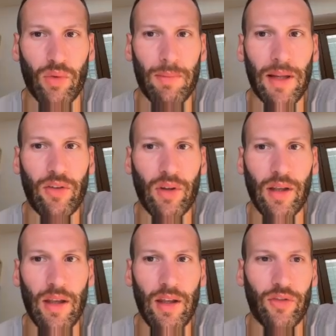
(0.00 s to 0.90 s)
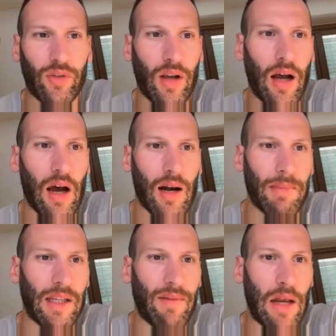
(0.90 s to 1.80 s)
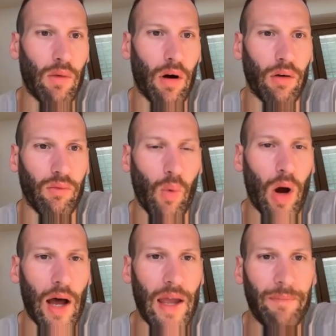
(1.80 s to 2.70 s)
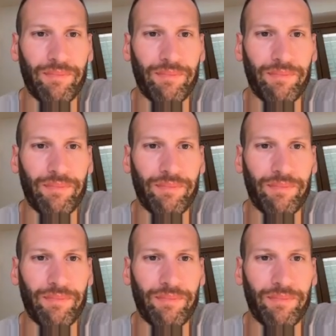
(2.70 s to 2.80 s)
replacing its char by the value of Y.